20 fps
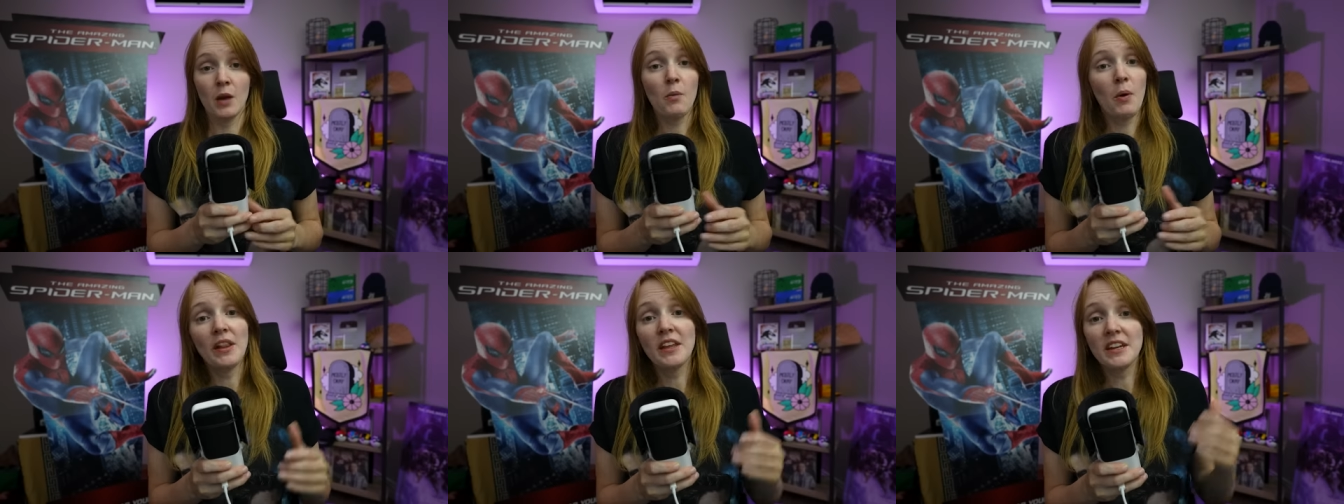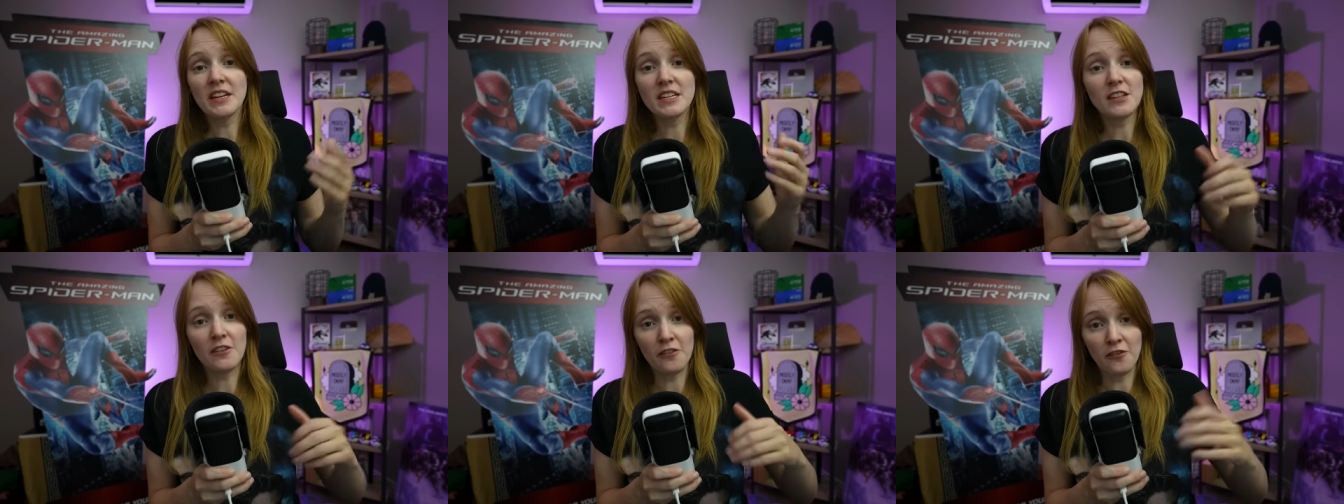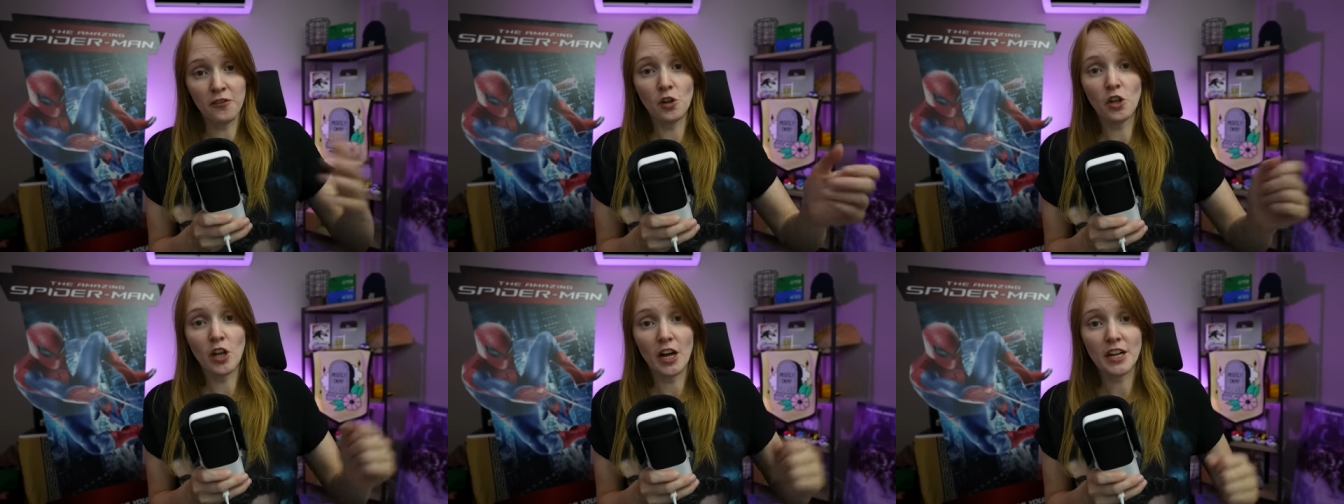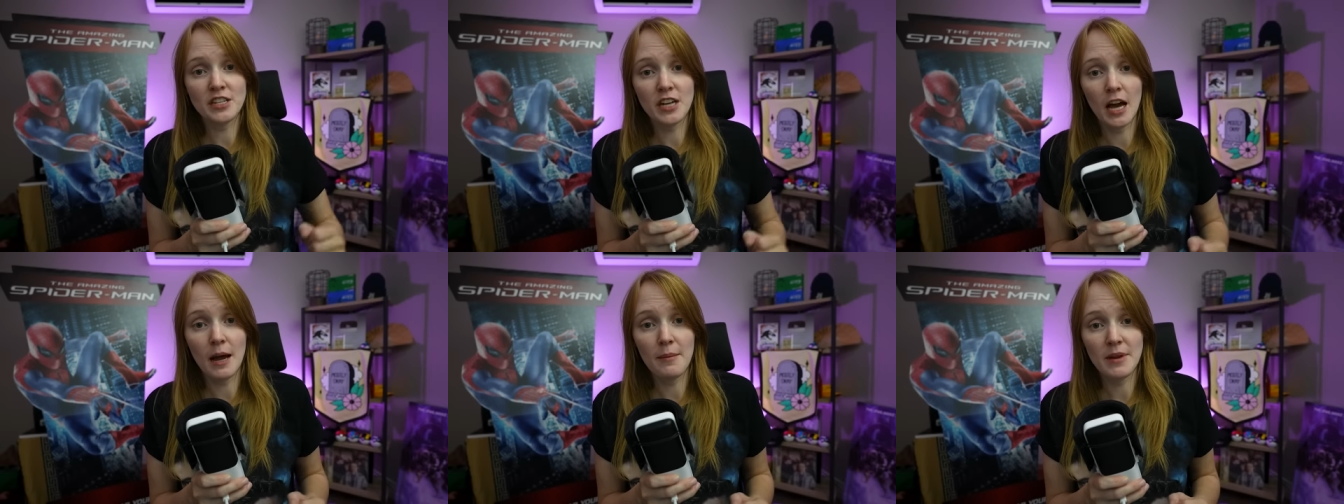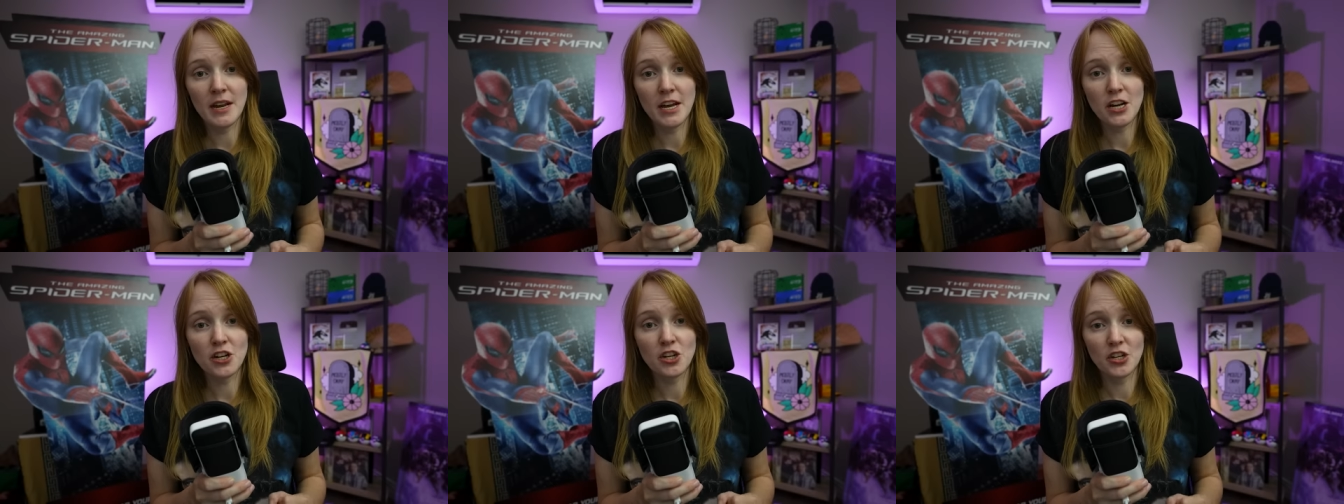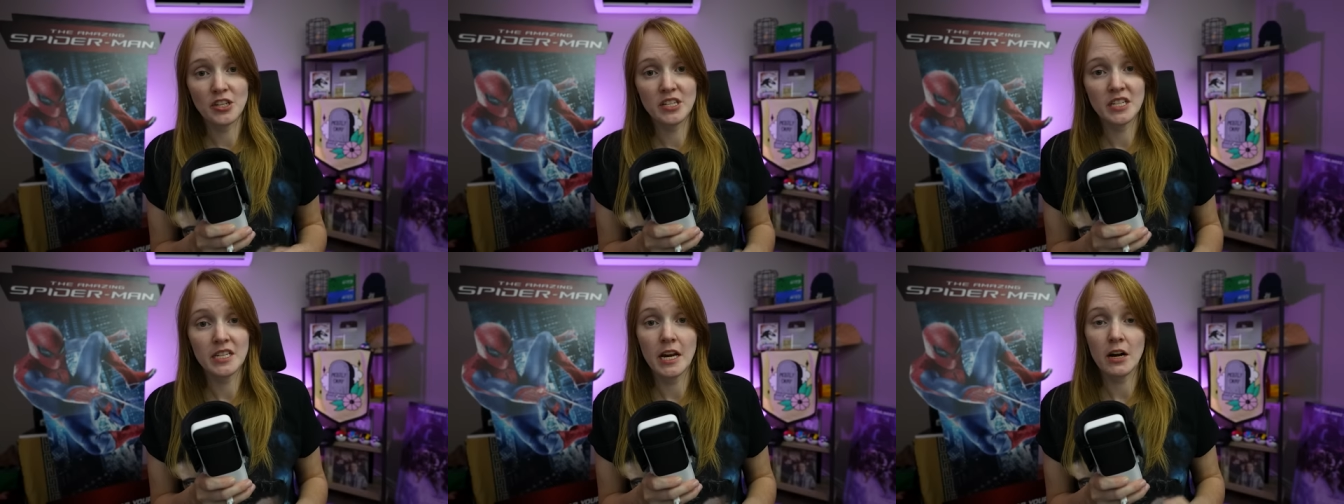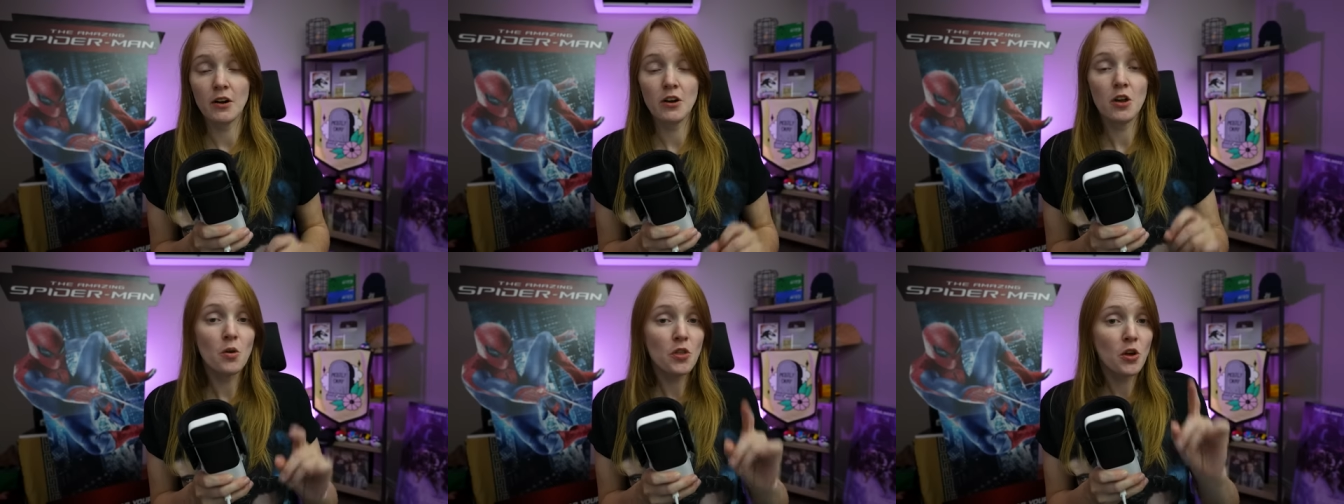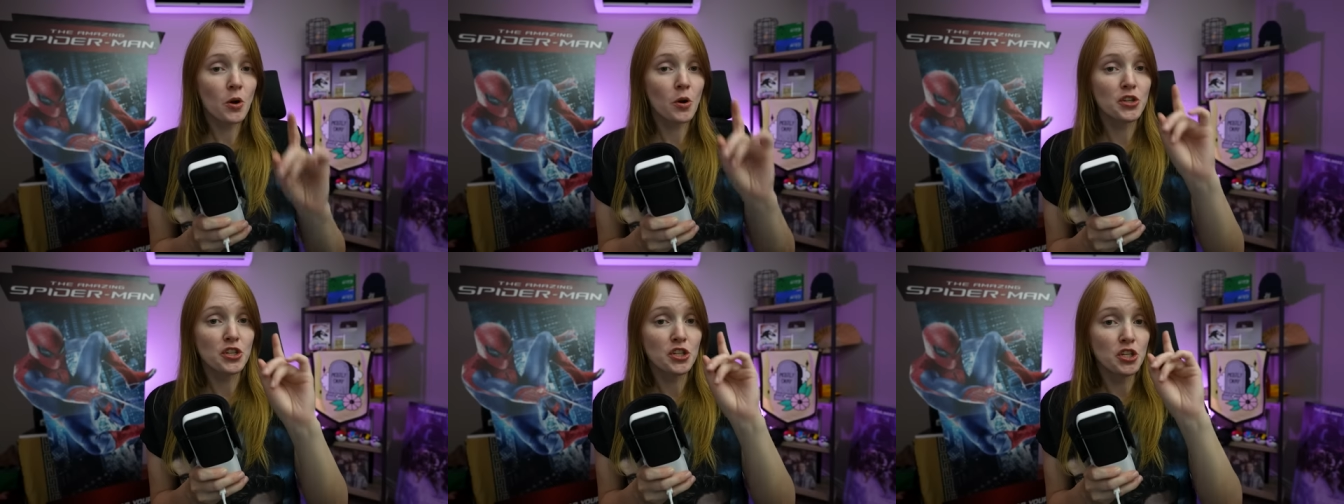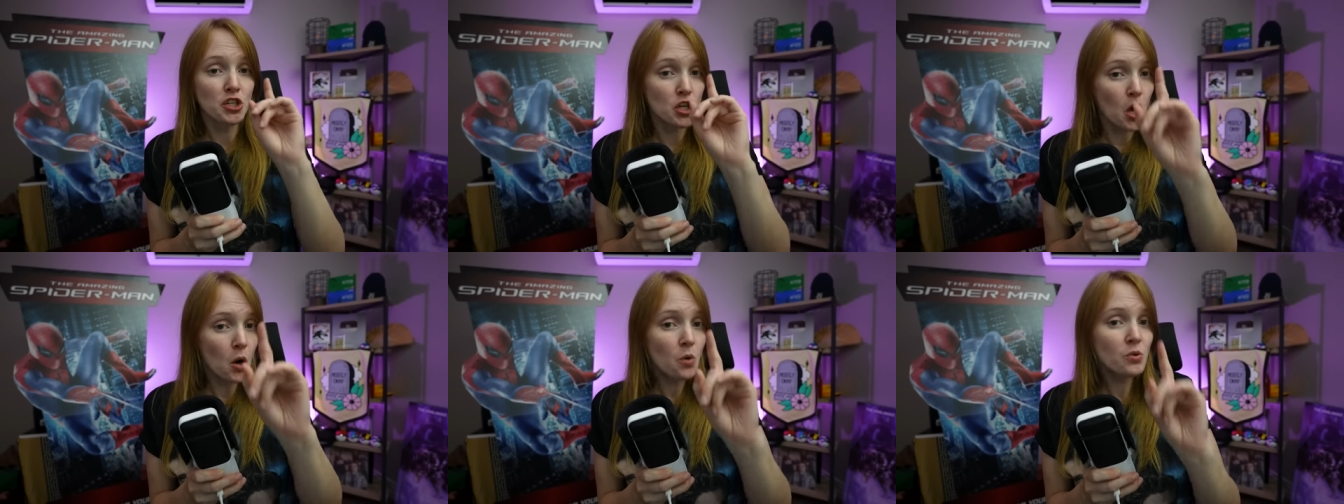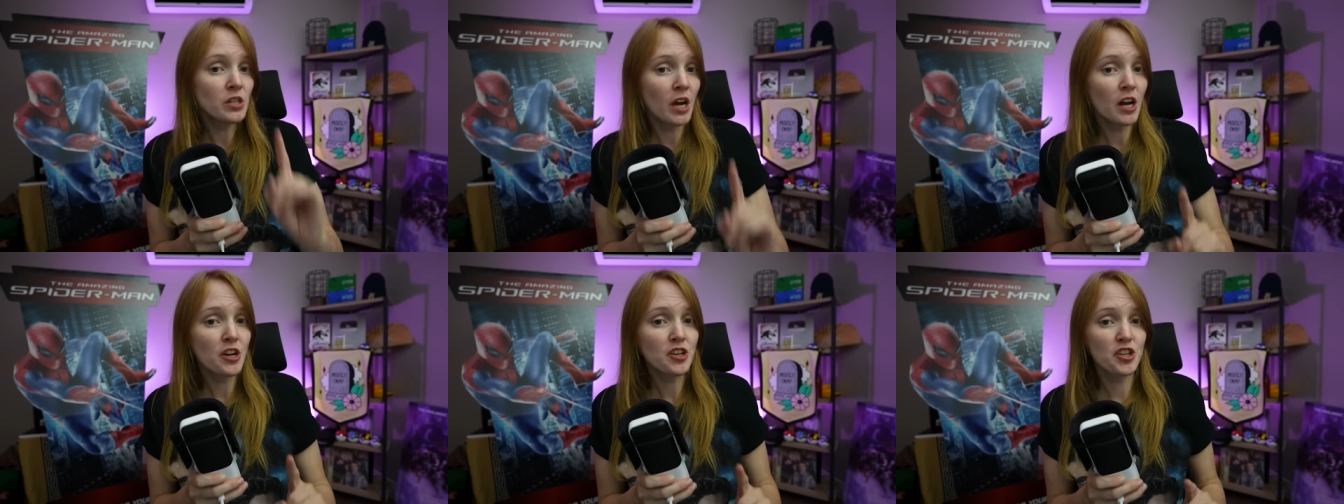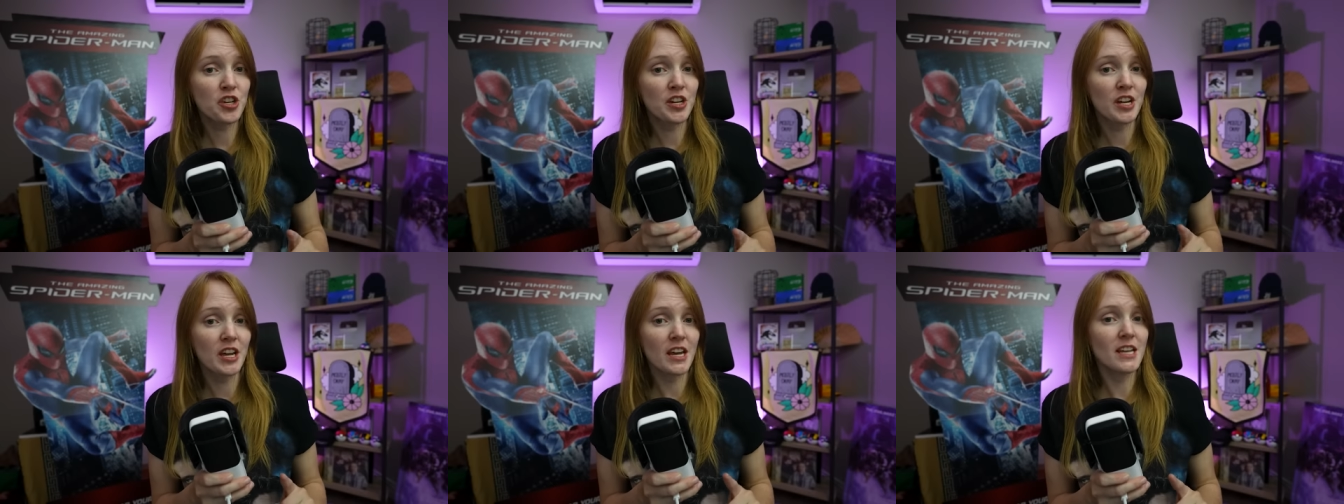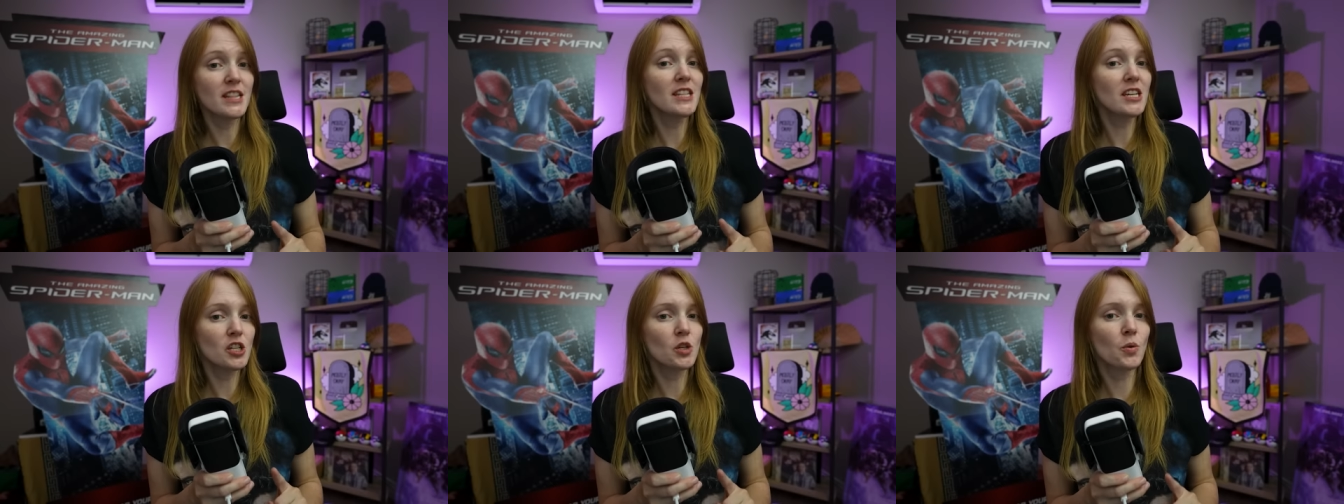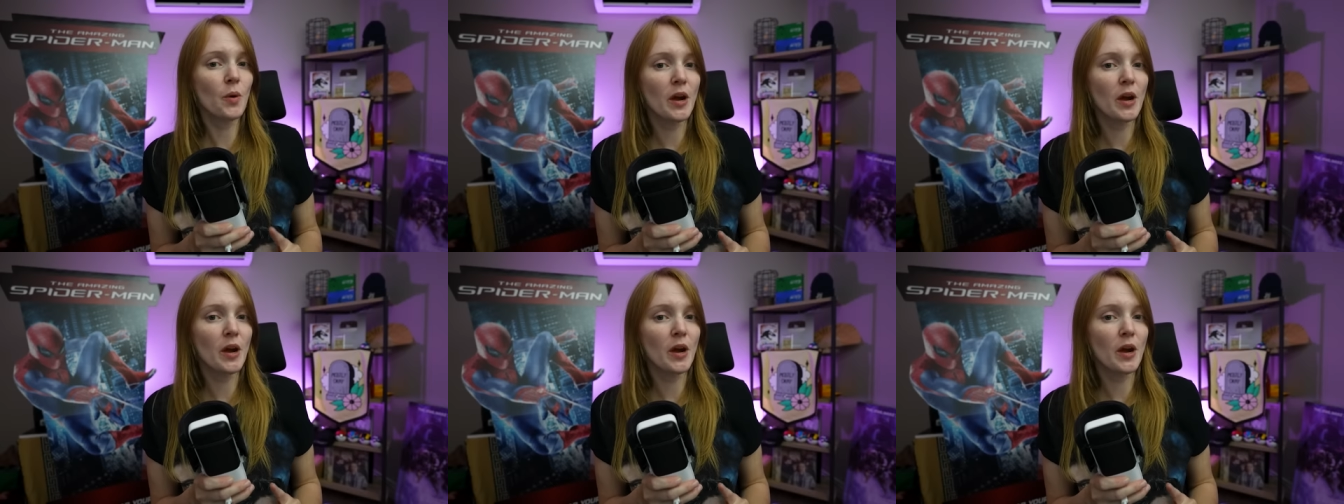and while it is a full on dominatrix scenario, there is no touching in these